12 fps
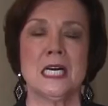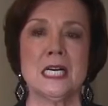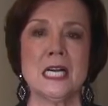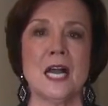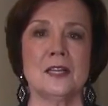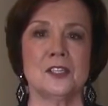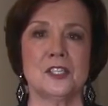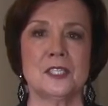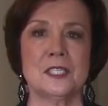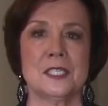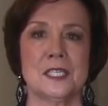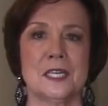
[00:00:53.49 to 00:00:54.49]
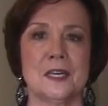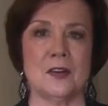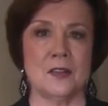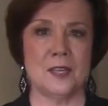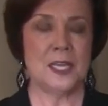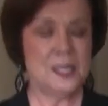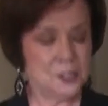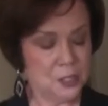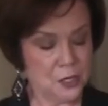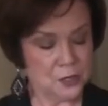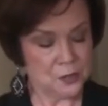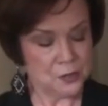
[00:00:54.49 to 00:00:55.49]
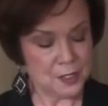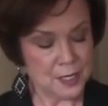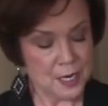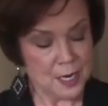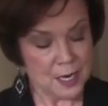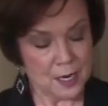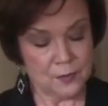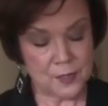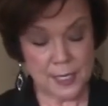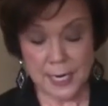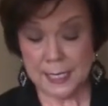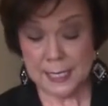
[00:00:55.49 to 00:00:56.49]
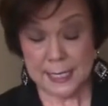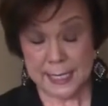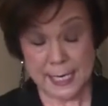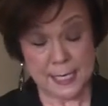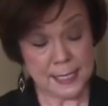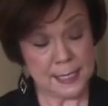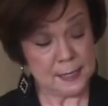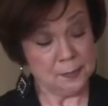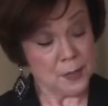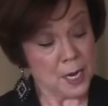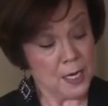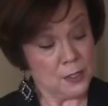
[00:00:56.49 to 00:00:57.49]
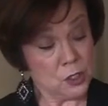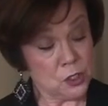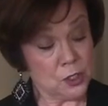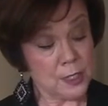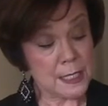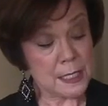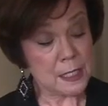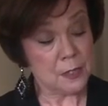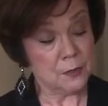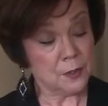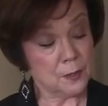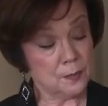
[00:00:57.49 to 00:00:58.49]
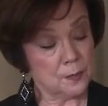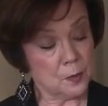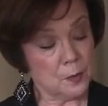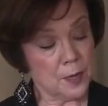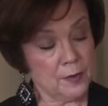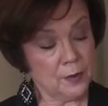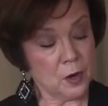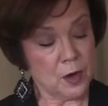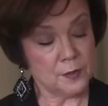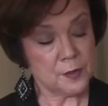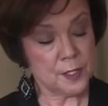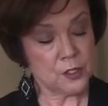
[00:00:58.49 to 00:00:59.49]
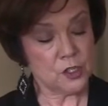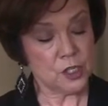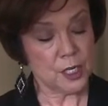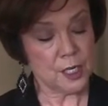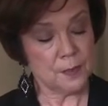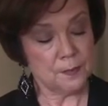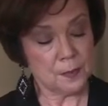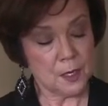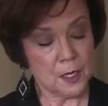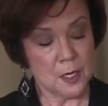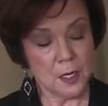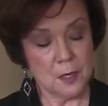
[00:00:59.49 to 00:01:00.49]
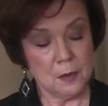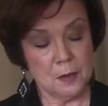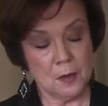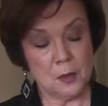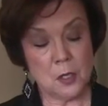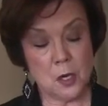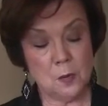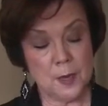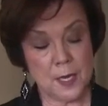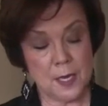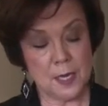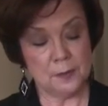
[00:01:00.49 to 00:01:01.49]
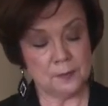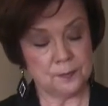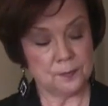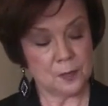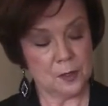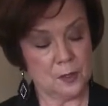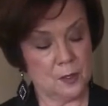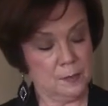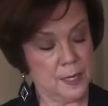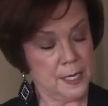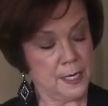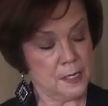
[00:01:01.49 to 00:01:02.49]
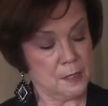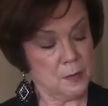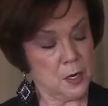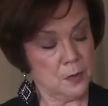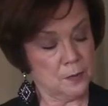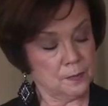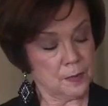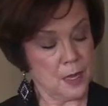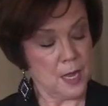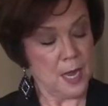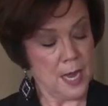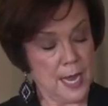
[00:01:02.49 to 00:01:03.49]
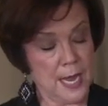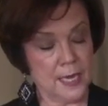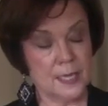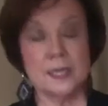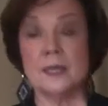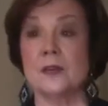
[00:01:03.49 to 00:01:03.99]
colleges on the East Coast of the United States. Sterling silver, we have an offset G, low B, the B gizmo, and